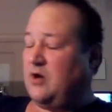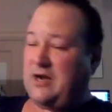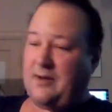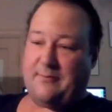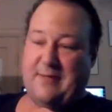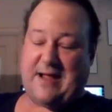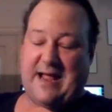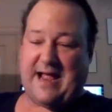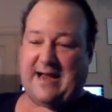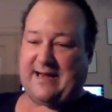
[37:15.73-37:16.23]
then
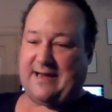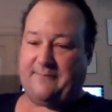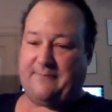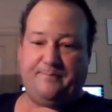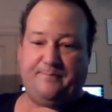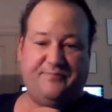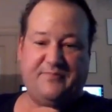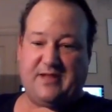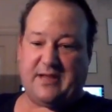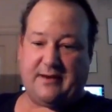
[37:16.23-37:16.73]
we'll come back,
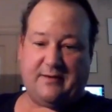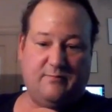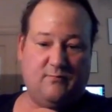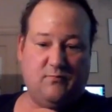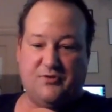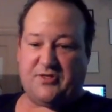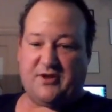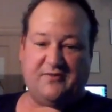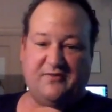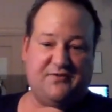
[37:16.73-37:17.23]

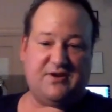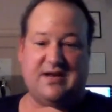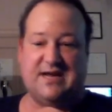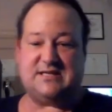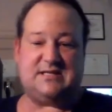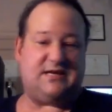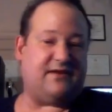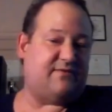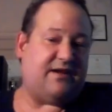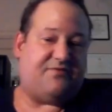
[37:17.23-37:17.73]
and within a
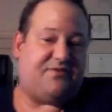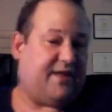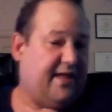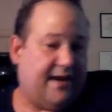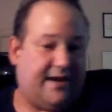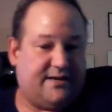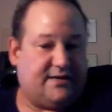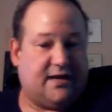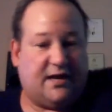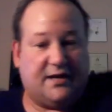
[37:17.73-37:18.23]
few days I've got
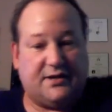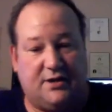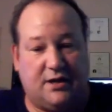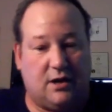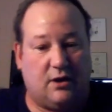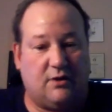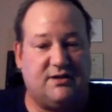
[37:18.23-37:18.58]
the edit done.